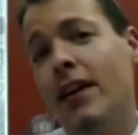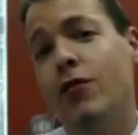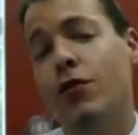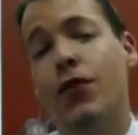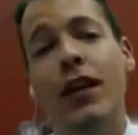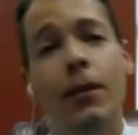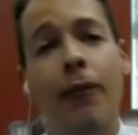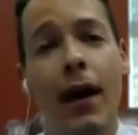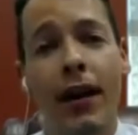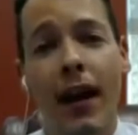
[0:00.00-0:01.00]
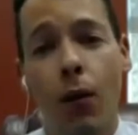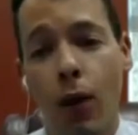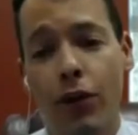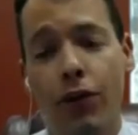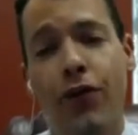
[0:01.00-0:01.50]
If you think about
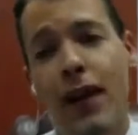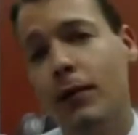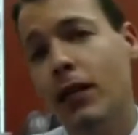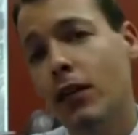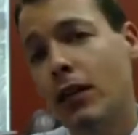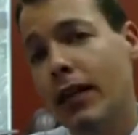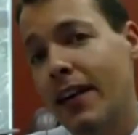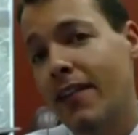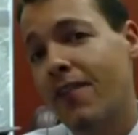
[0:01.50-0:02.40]
what your family looked like